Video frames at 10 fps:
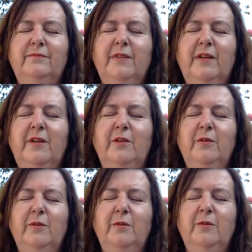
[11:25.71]
like
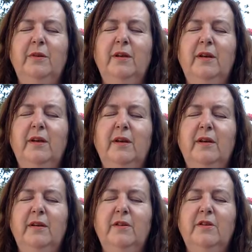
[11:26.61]
you
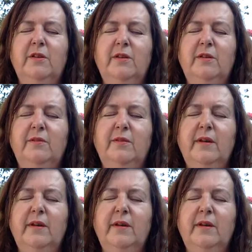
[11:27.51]
can achieve